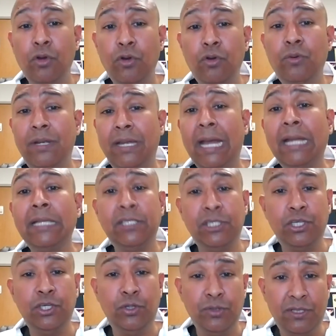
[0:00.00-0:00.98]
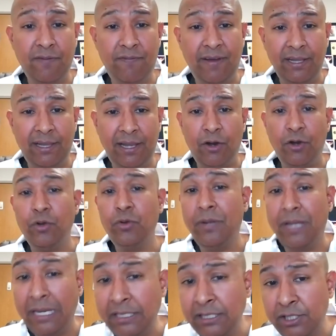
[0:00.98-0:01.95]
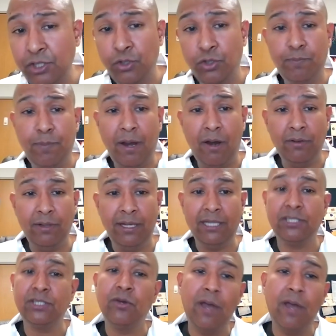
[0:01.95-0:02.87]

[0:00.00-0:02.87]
who gets to use the ventilator, who gets to use paralytics.